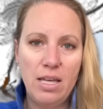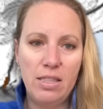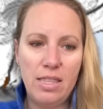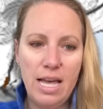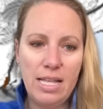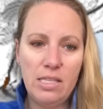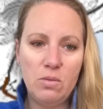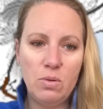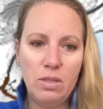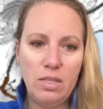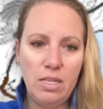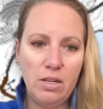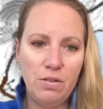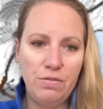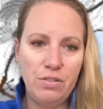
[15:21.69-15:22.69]
That's what
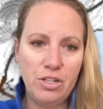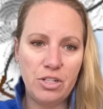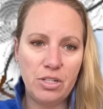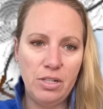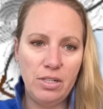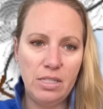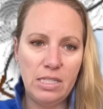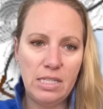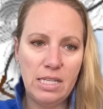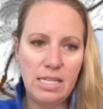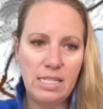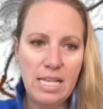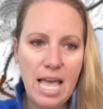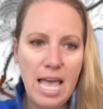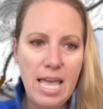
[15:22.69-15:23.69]
the officials
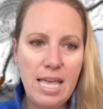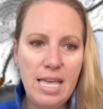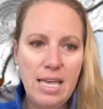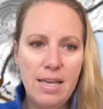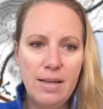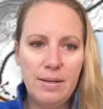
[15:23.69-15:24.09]
say.